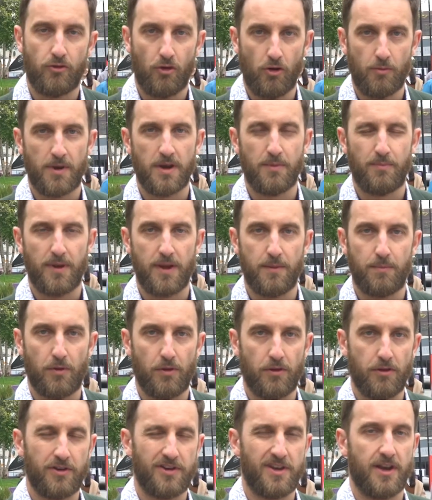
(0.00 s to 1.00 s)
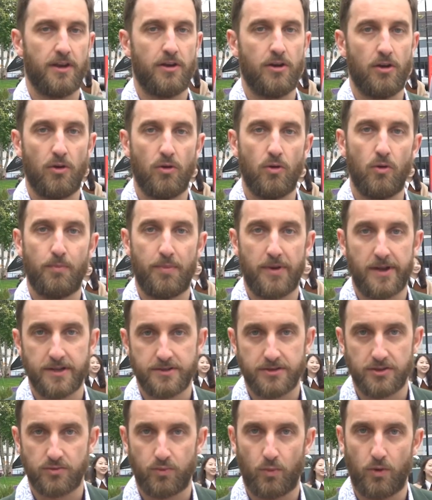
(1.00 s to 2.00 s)
so many people that didn't know who
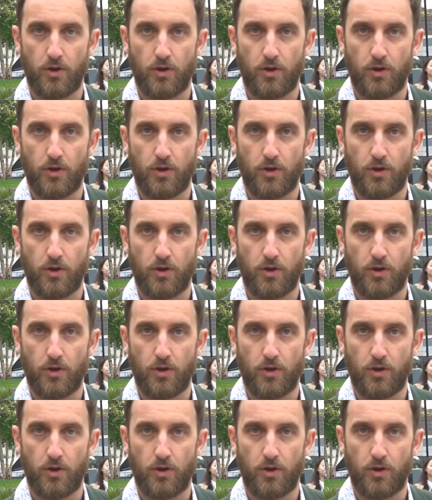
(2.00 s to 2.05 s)
PACES